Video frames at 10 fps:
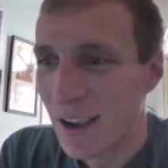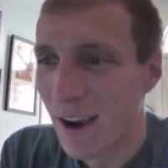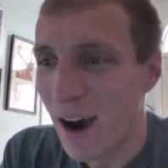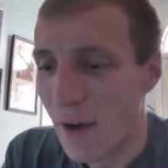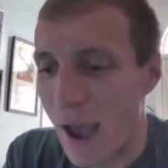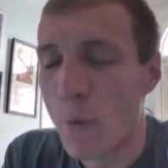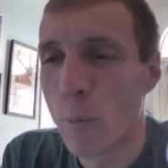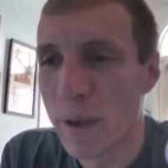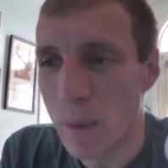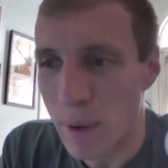That will
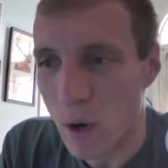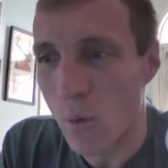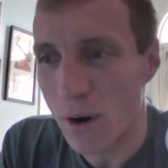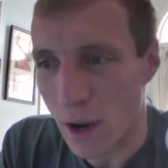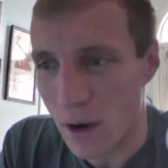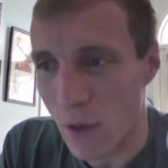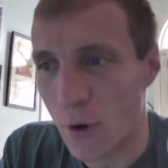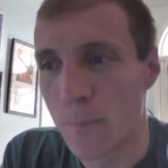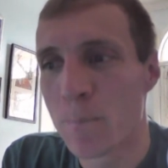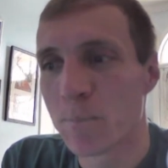be a big one.
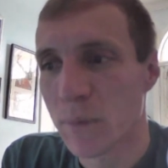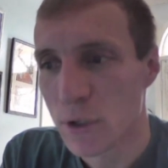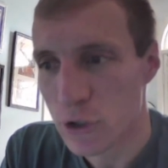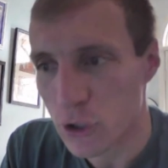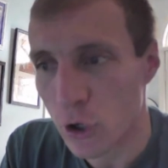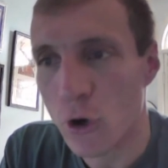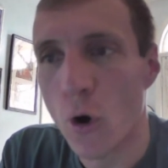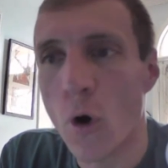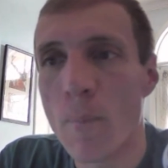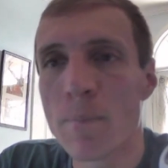Another
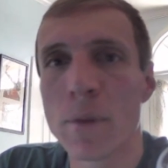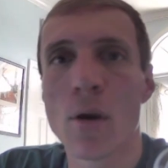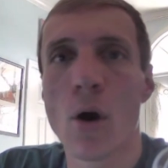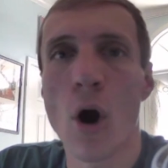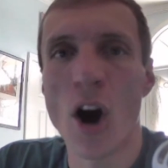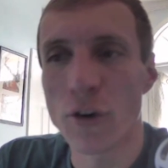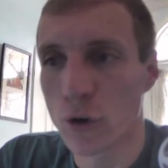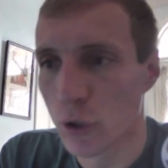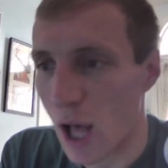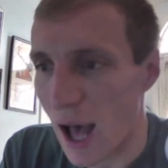circle,
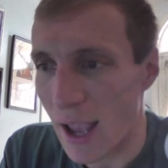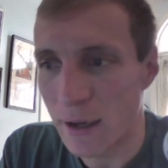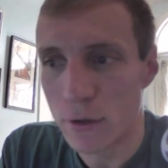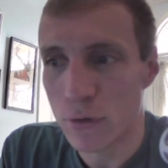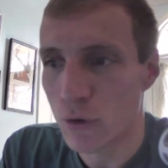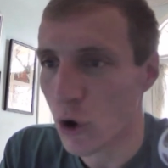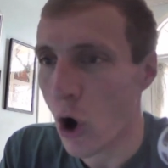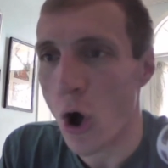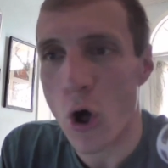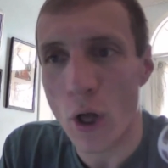underline,
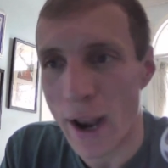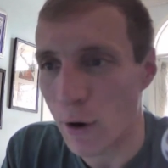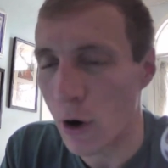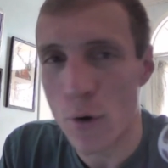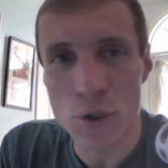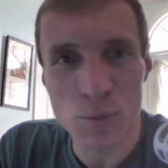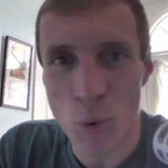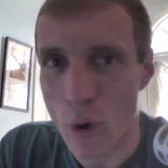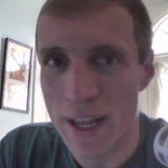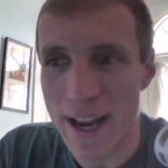draw arrows
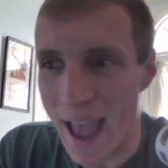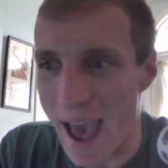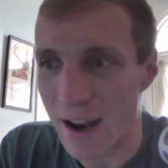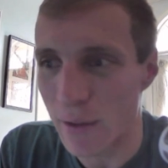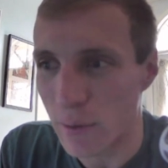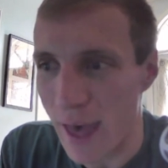pointing at it.